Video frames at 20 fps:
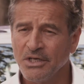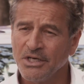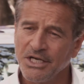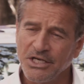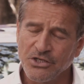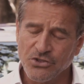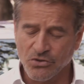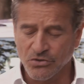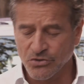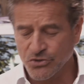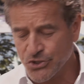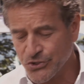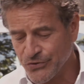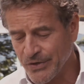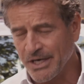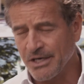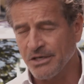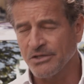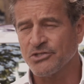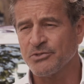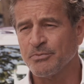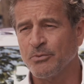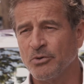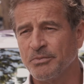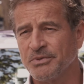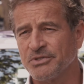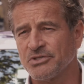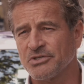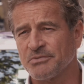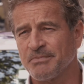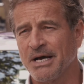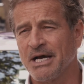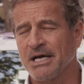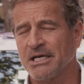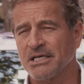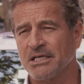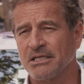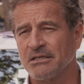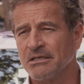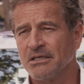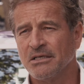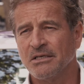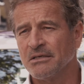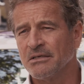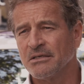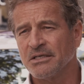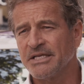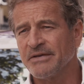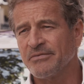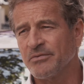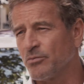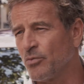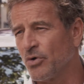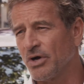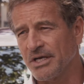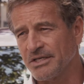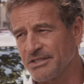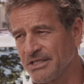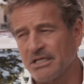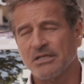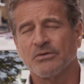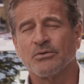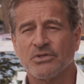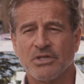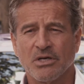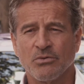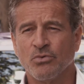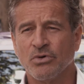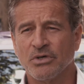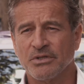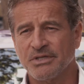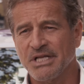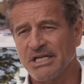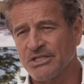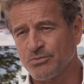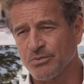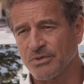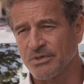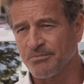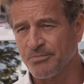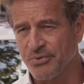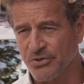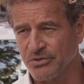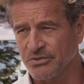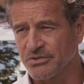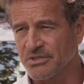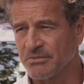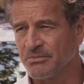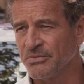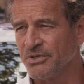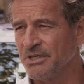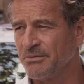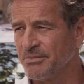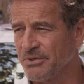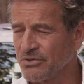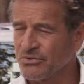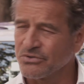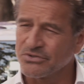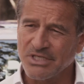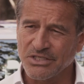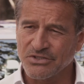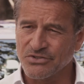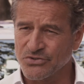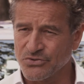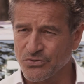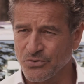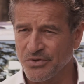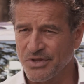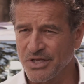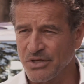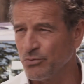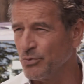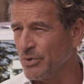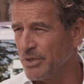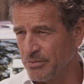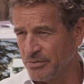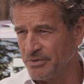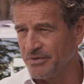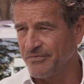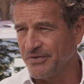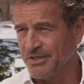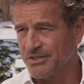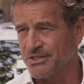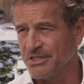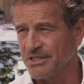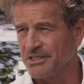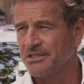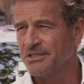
He's gone straight into the small business market, given them exactly what they want. That's what appeals to me, because that's the sort of thing we would invest in.